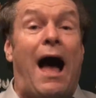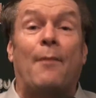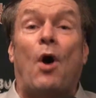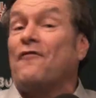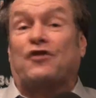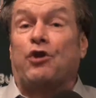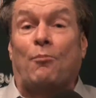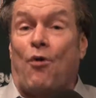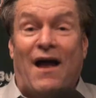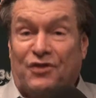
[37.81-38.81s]
I'm off the
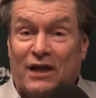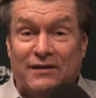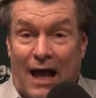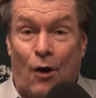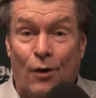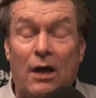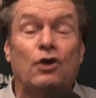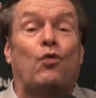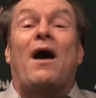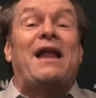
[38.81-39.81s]
LeBron thing now.
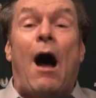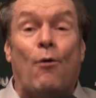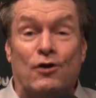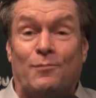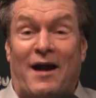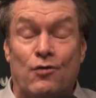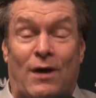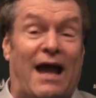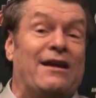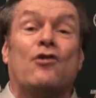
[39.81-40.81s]
Dwight Howard's my new
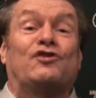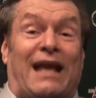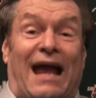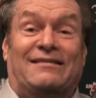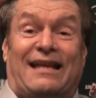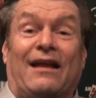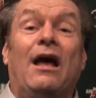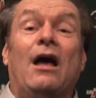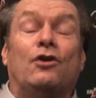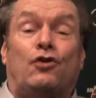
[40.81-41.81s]
guy. And here's a guy that's got
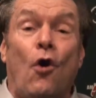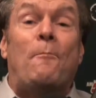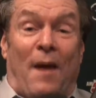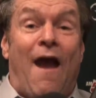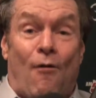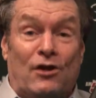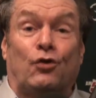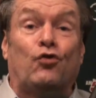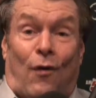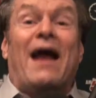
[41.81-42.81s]
two parents who
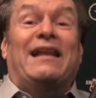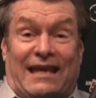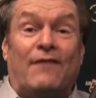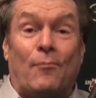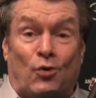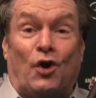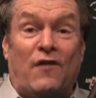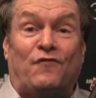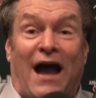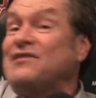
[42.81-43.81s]
tried to give him good
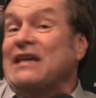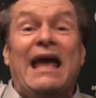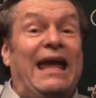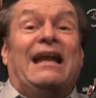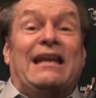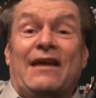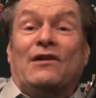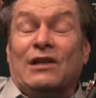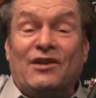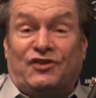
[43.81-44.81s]
advice. He didn't even
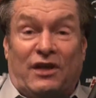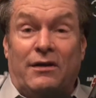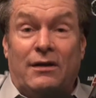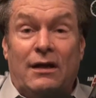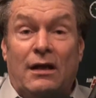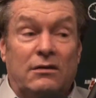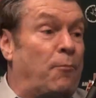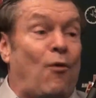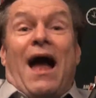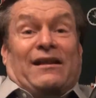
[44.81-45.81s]
listen.
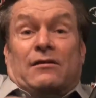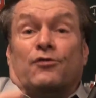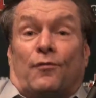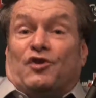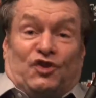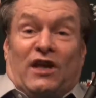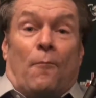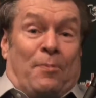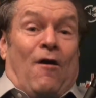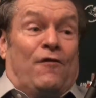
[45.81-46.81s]
LeBron comes from a
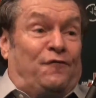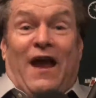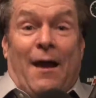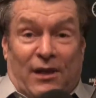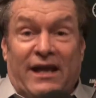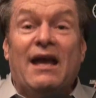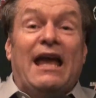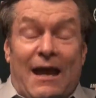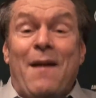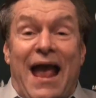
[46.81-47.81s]
single-parent family.
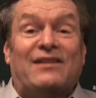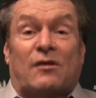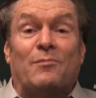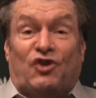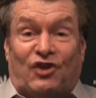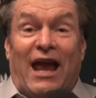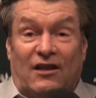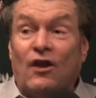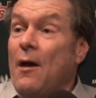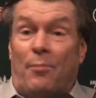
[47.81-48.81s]
He made some
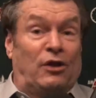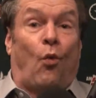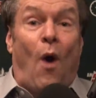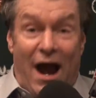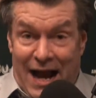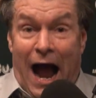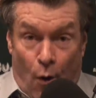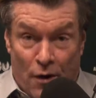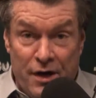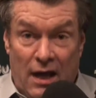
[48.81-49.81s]
mistakes. But Dwight
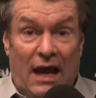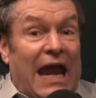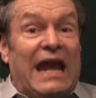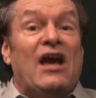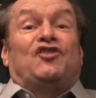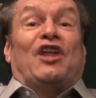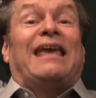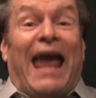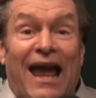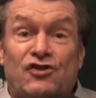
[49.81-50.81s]
Howard, he is the
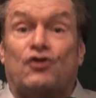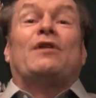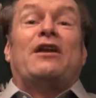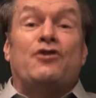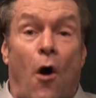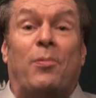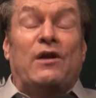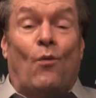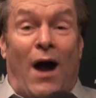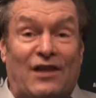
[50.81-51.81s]
cancer that nobody
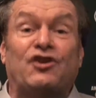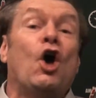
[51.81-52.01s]
wants.